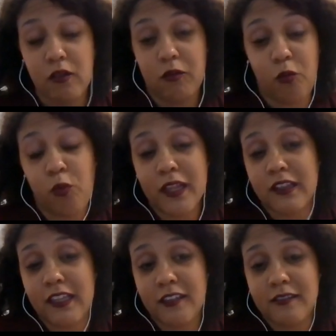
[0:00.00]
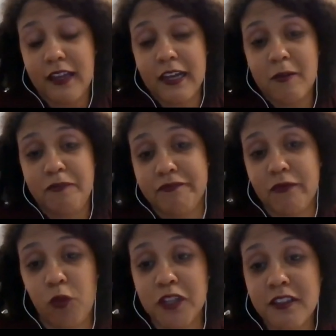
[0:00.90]
what leads,
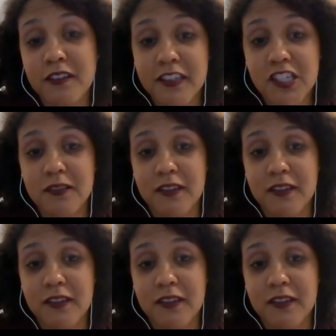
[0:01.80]
what are the decisions